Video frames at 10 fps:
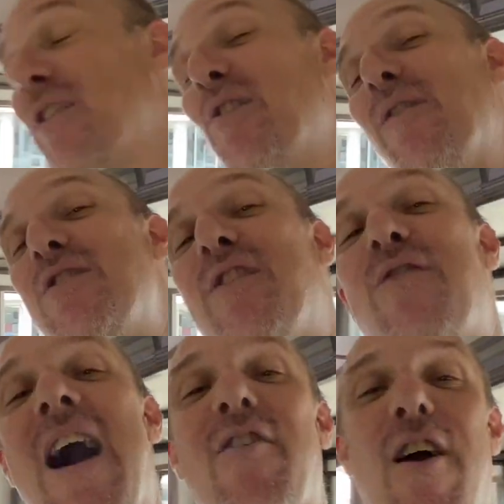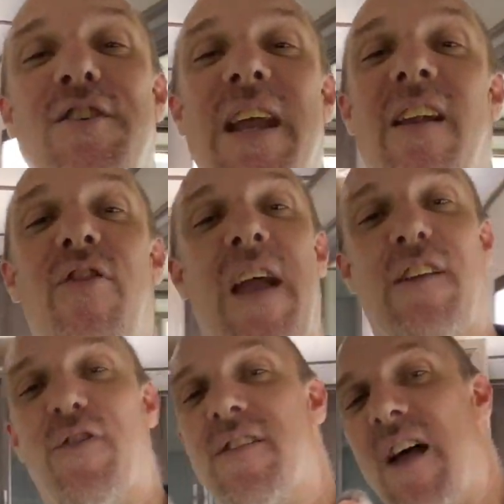who have just found our channel, thanks
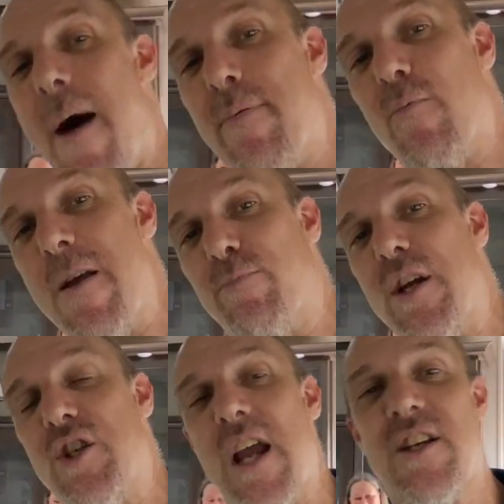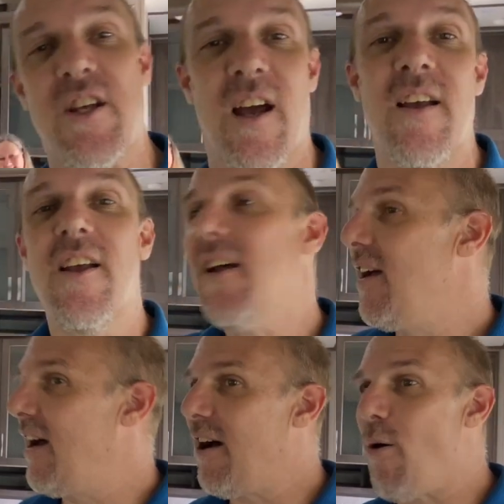for stopping. We appreciate you.
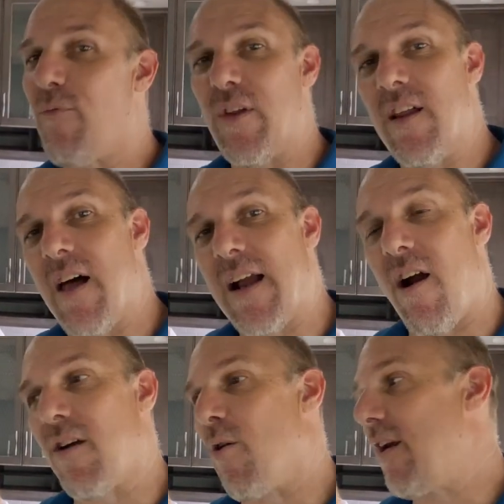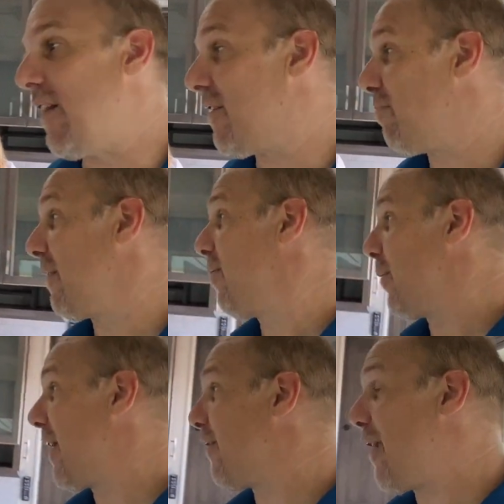Uh, hopefully you like our corniness.
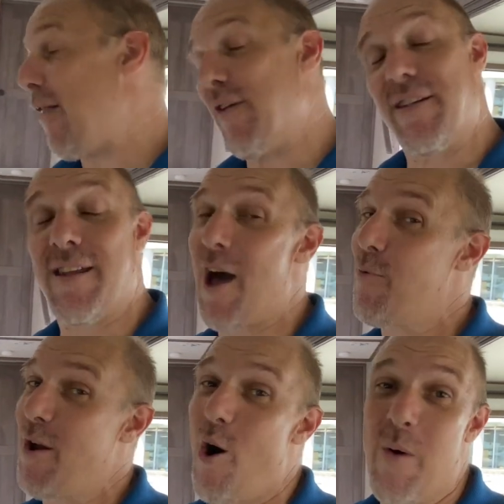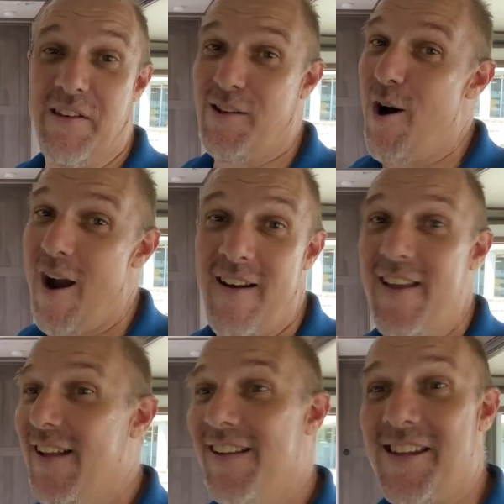Believe it or not, this is how we always are.
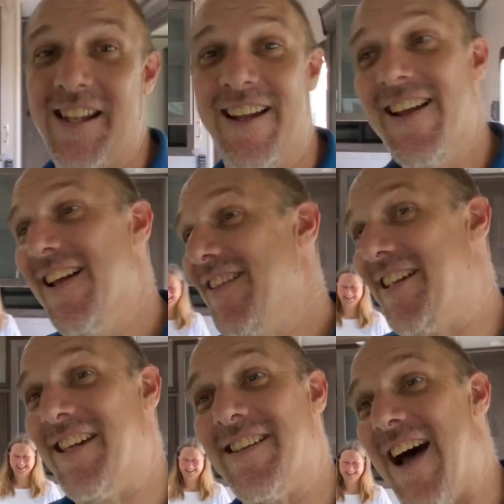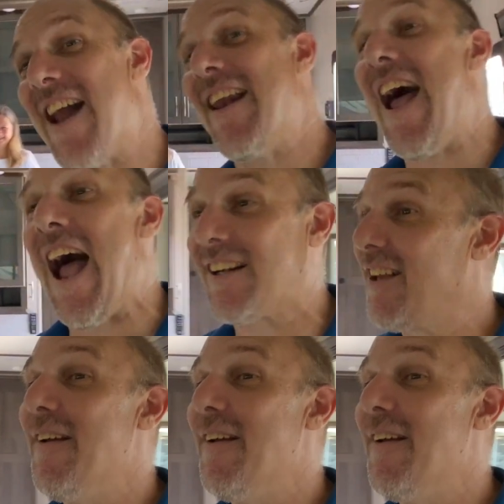This this is not an act.